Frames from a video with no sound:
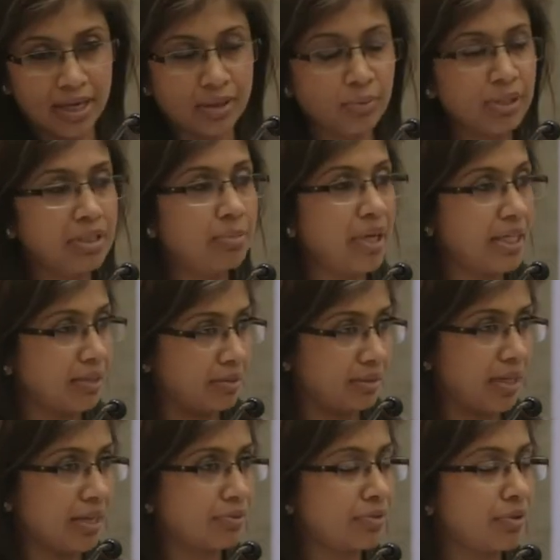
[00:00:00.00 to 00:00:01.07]
And we
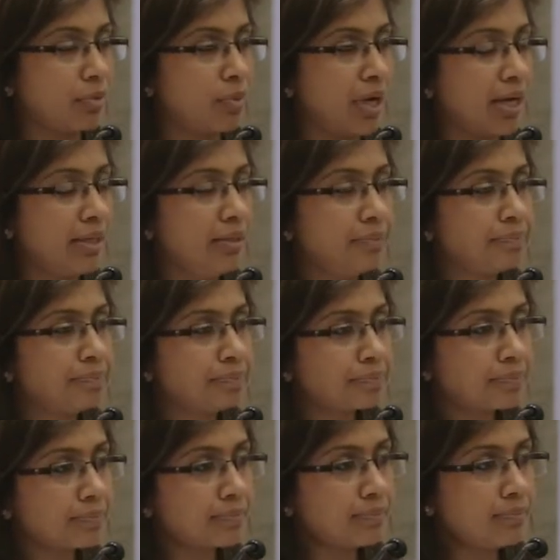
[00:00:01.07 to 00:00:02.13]
debated that for a while.
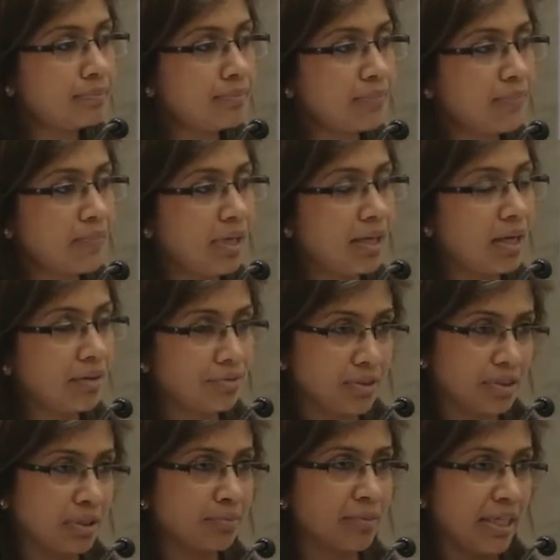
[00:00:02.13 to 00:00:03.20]
And
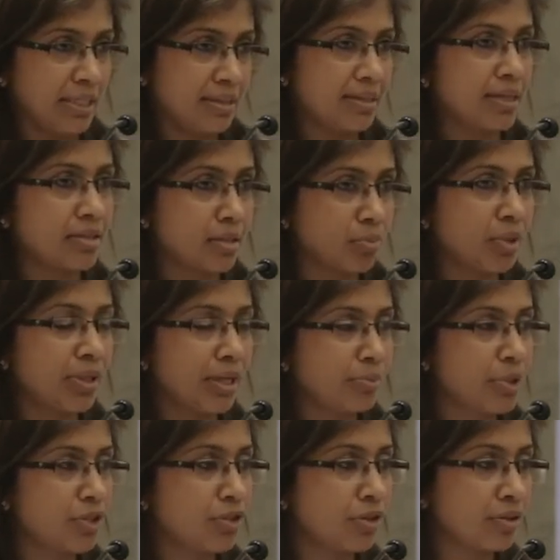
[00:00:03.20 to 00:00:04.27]
after some very sensible
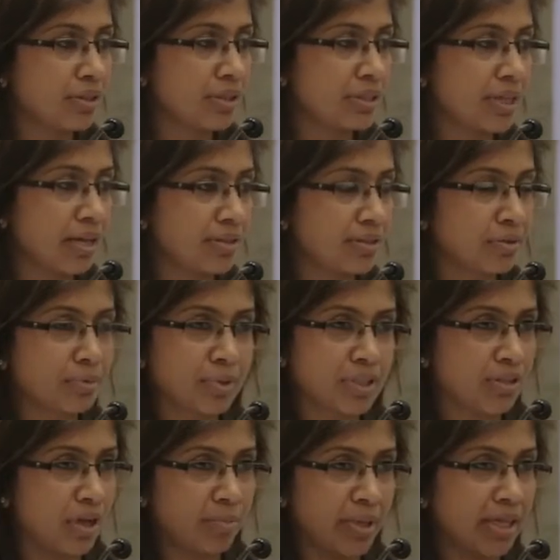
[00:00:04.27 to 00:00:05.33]
and mature discussion,
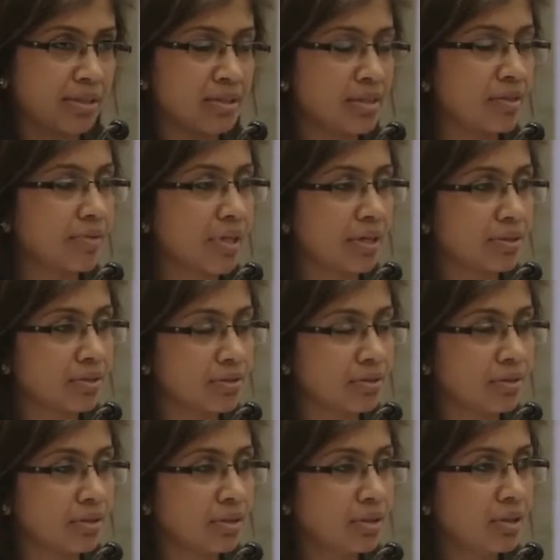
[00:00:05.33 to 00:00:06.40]
which our parents never
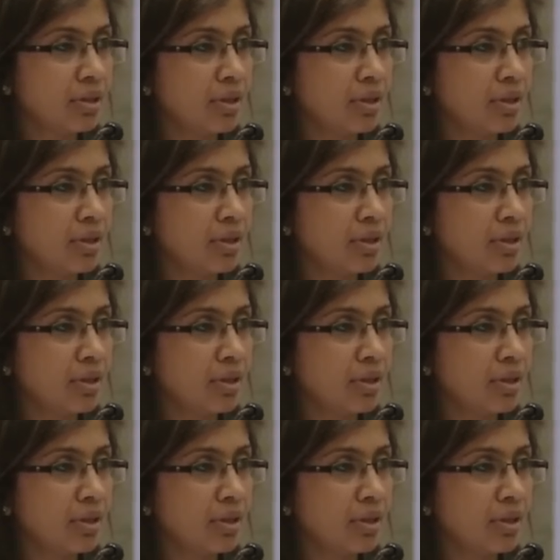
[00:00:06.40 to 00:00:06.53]
understood,